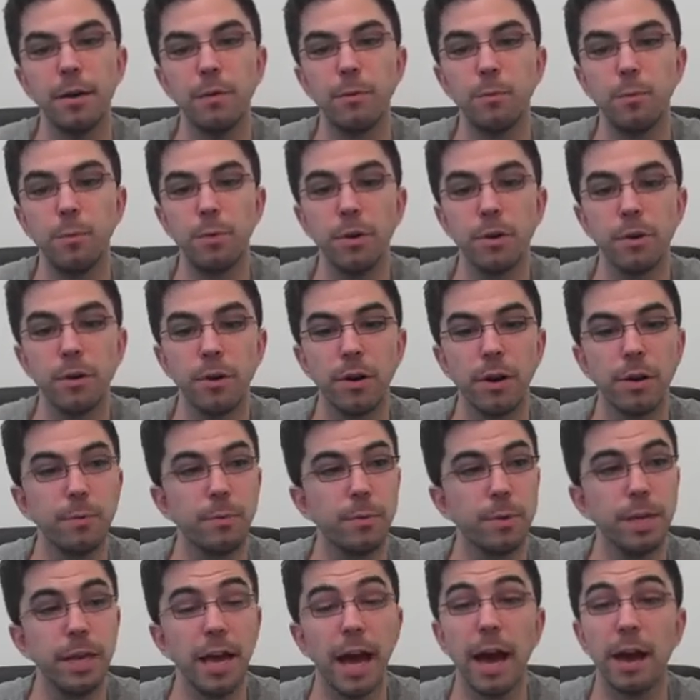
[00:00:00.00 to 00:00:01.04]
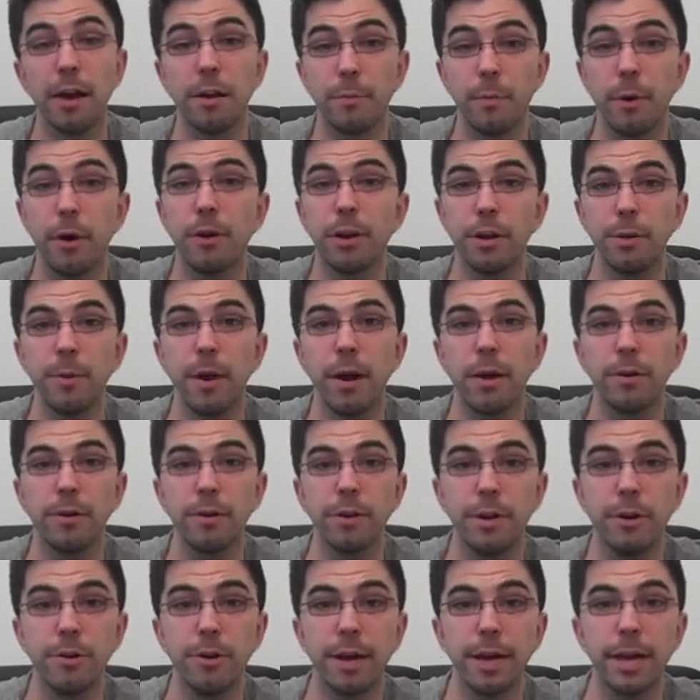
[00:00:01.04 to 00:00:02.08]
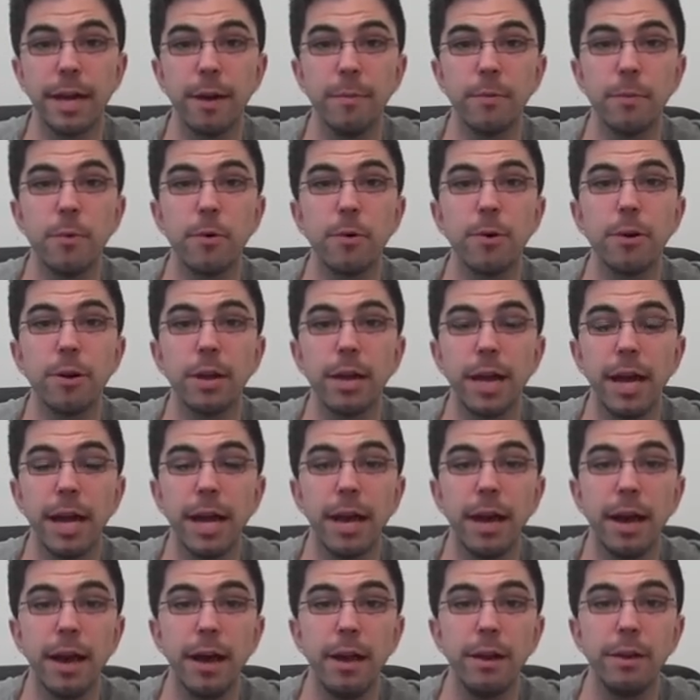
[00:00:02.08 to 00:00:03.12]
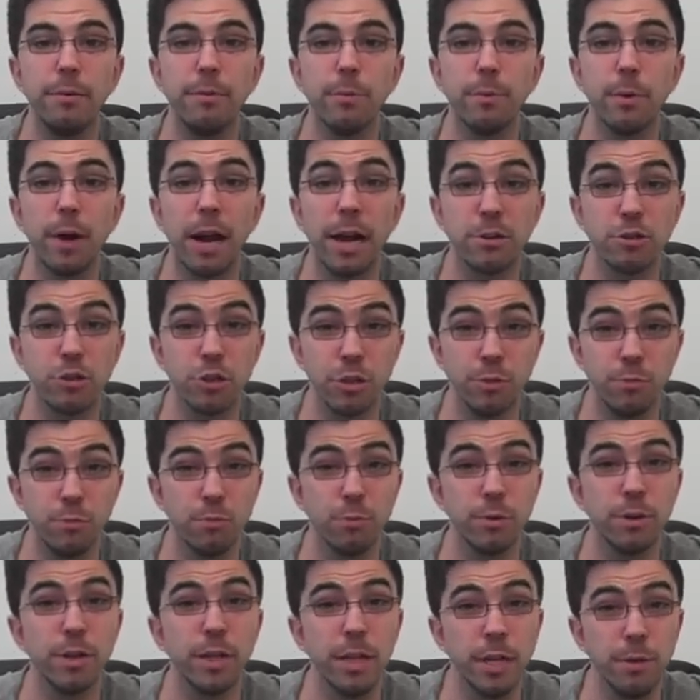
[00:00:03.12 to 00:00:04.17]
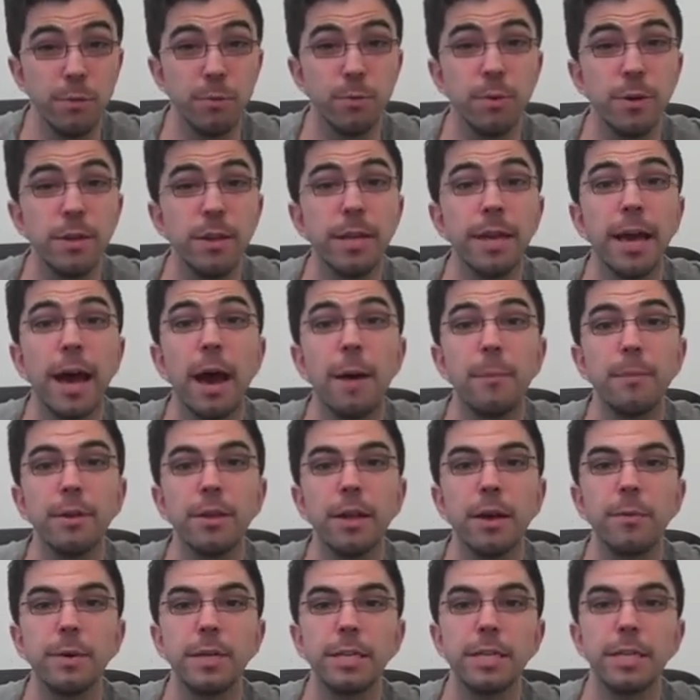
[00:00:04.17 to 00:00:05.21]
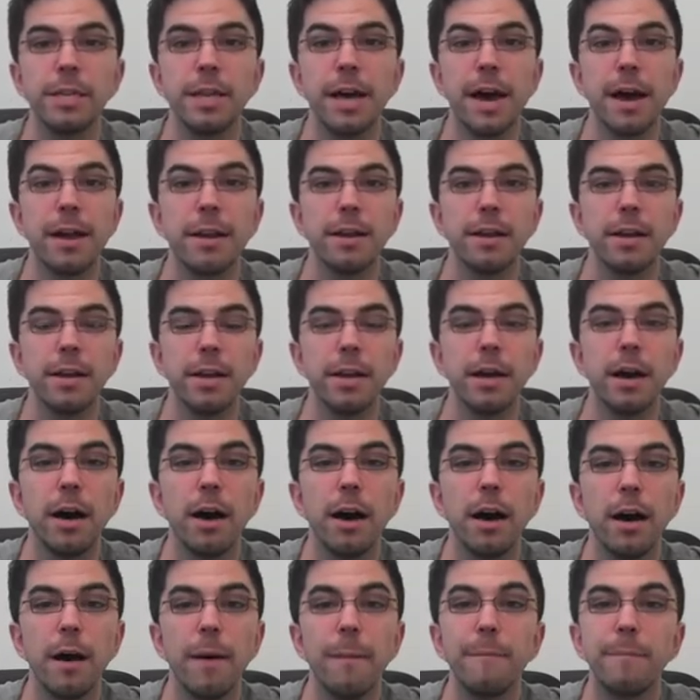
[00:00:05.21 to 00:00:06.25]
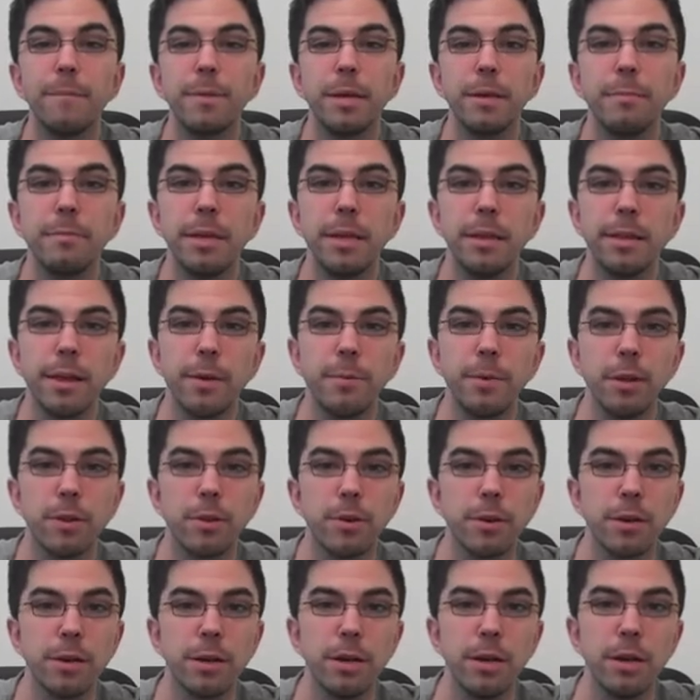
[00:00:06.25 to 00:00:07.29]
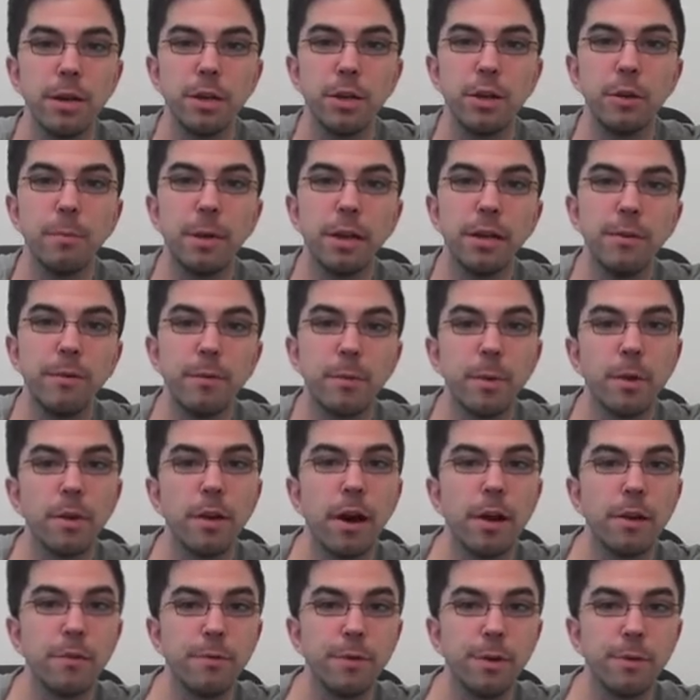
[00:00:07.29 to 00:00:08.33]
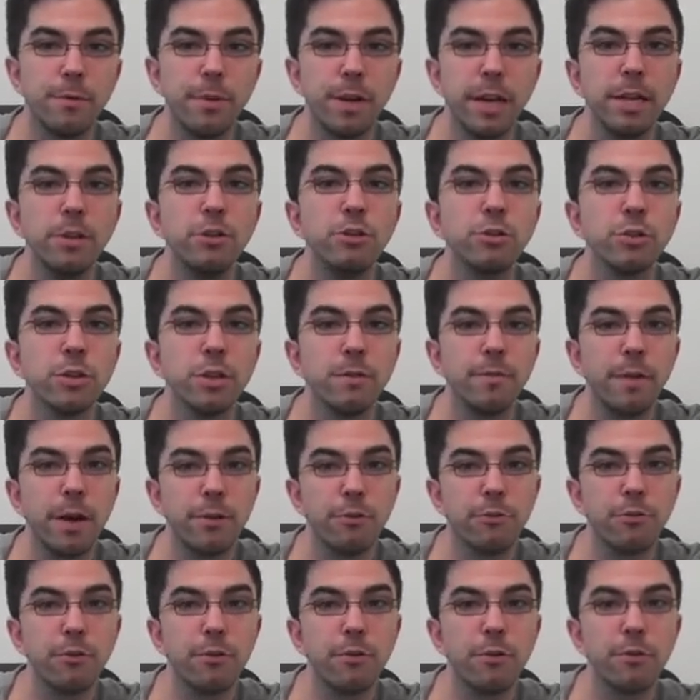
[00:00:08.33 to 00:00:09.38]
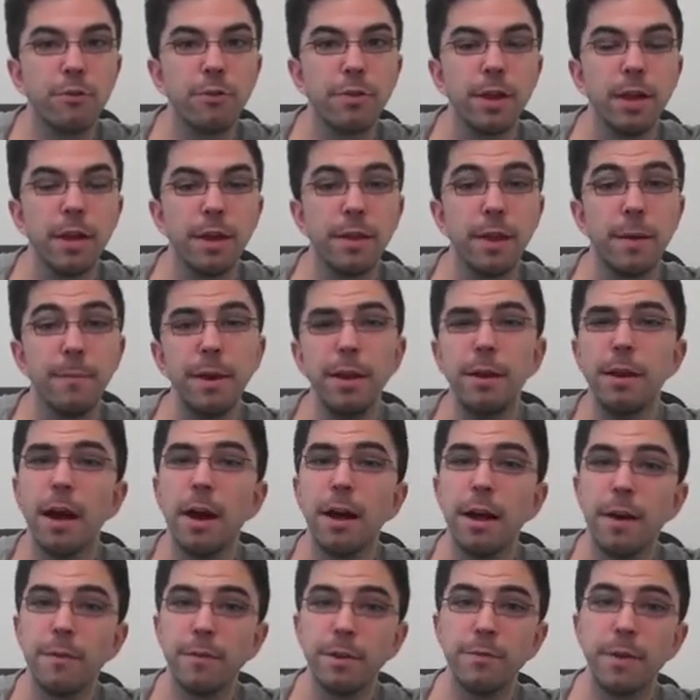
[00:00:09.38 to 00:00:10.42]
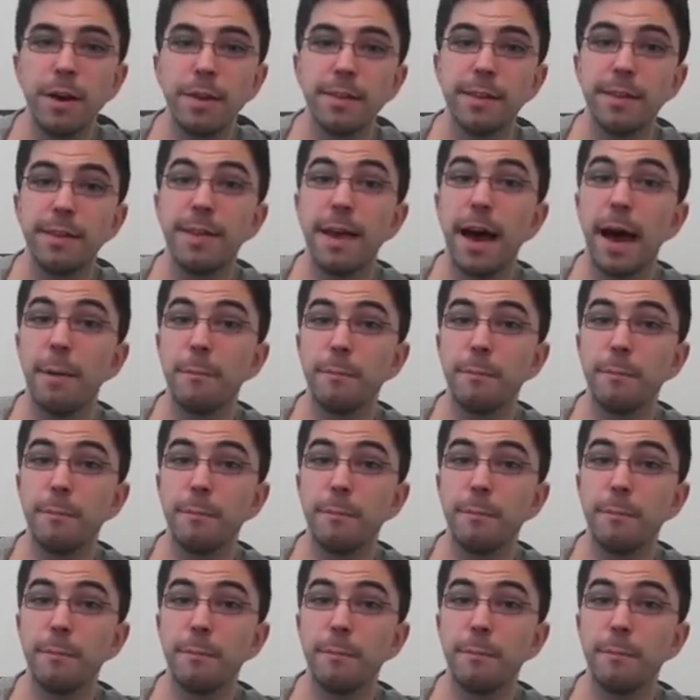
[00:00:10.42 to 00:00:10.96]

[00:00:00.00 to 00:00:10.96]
We had a party round here at Kamcord, and we're actually really, really happy that we did that. It means that we took money from a lot of different angel investors that may not have invested that